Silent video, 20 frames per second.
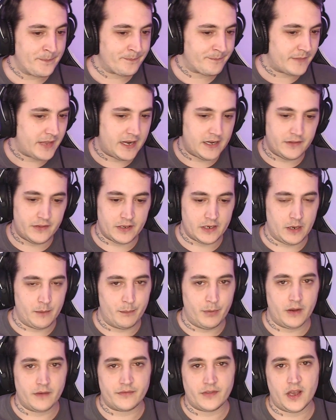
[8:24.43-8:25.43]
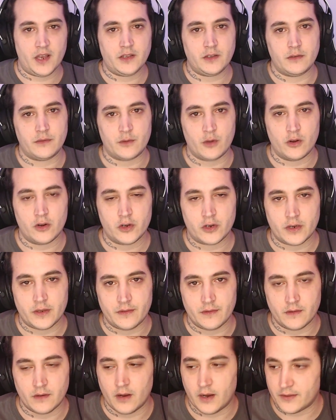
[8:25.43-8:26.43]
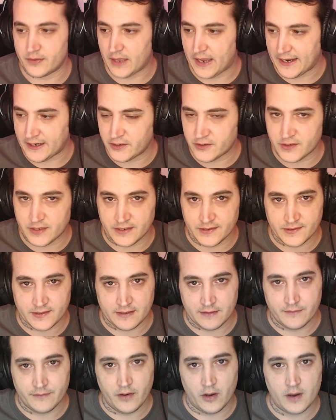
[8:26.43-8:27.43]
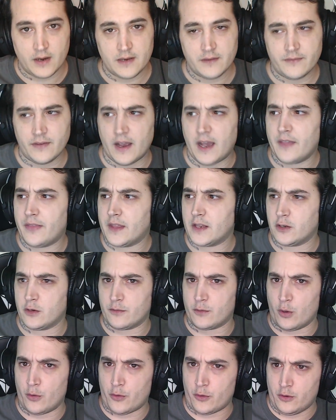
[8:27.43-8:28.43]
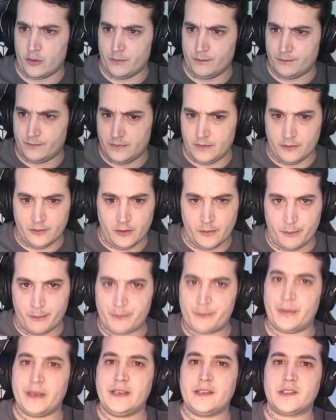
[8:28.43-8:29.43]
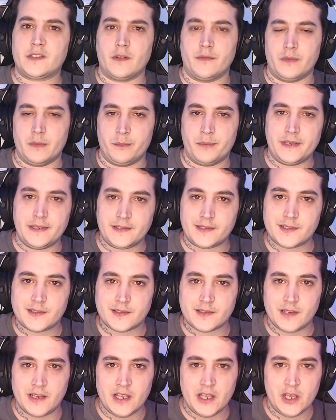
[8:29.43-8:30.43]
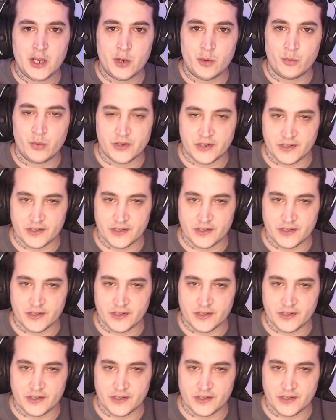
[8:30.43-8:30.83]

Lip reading: Anything above that, you've got looking like the HTC Vive, and then you've got the beast of the beasts, which